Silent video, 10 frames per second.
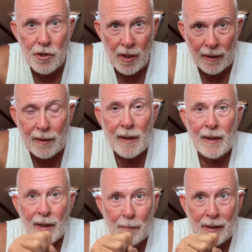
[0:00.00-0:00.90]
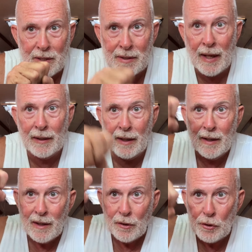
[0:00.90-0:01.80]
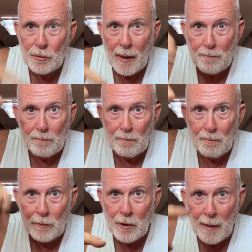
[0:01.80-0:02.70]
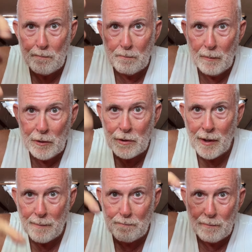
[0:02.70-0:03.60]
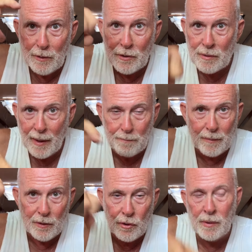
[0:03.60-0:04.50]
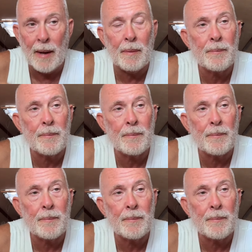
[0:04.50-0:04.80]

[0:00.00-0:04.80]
in, but a steady drip, drip, drip, drip, drip.